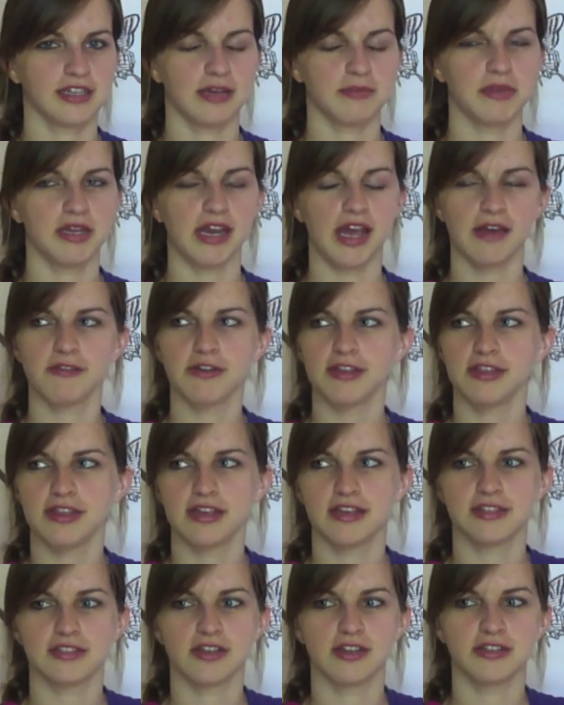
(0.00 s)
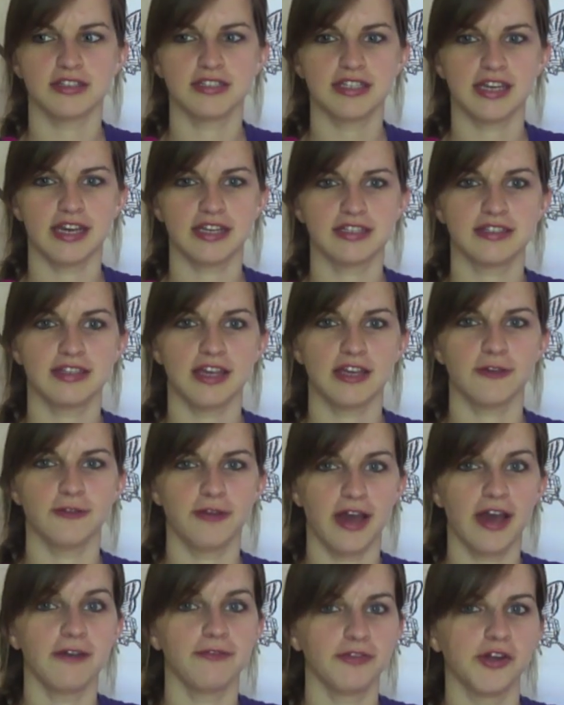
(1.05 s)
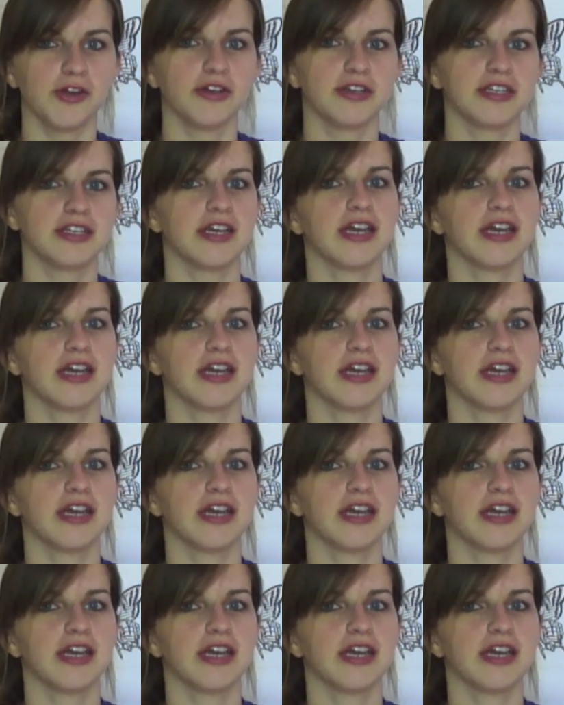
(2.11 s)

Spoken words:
I mean, everything is on the test that you have learned in